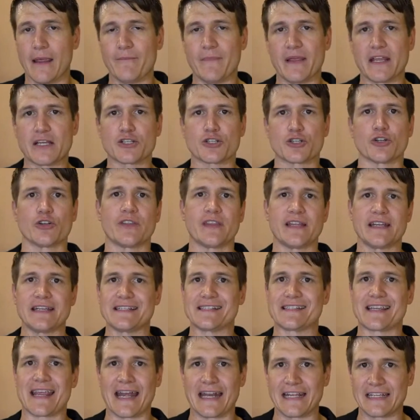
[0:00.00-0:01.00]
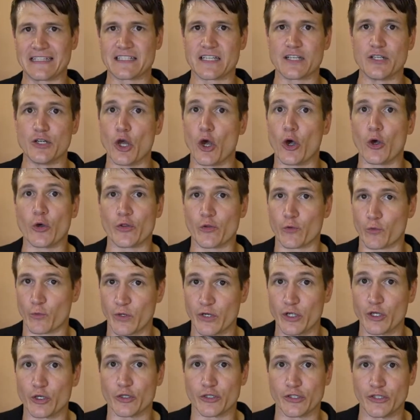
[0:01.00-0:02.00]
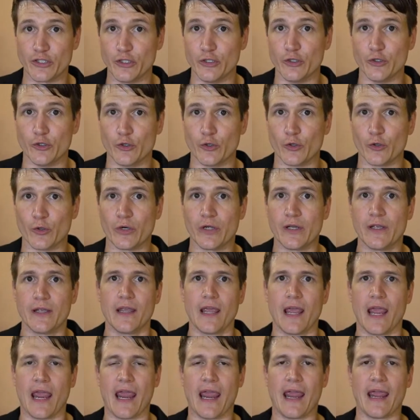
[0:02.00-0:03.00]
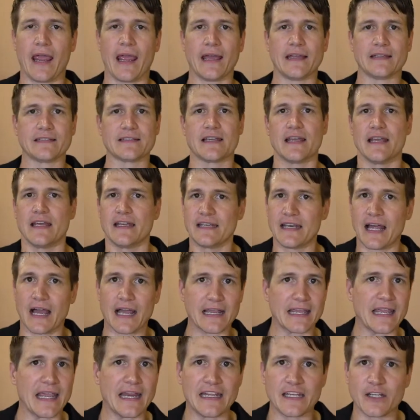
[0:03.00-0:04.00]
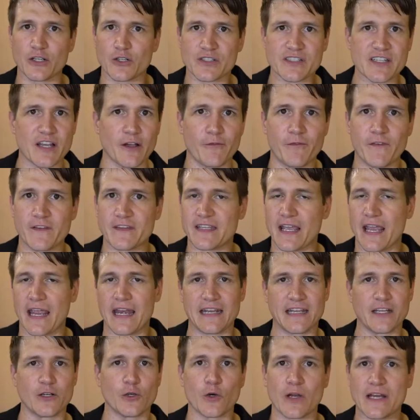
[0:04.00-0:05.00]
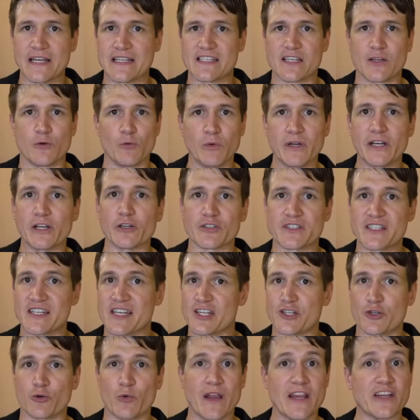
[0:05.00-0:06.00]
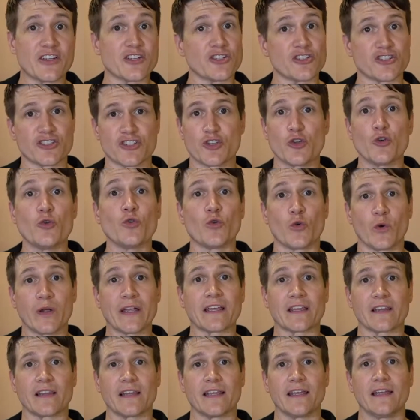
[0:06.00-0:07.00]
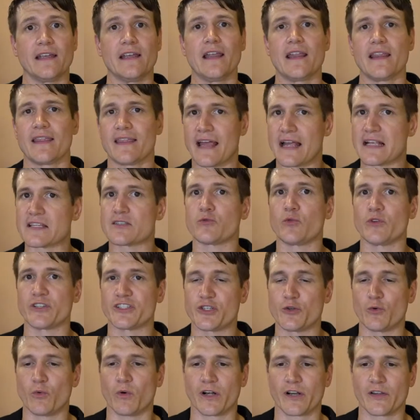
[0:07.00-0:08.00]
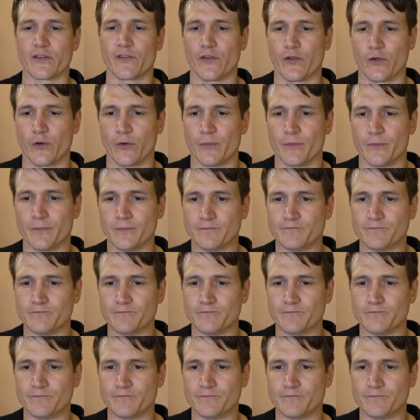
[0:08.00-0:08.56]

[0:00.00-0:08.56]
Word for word: and make sure that he's getting to know the real you and not getting yourself into any crazy weird situations too quickly. That's what you want to do.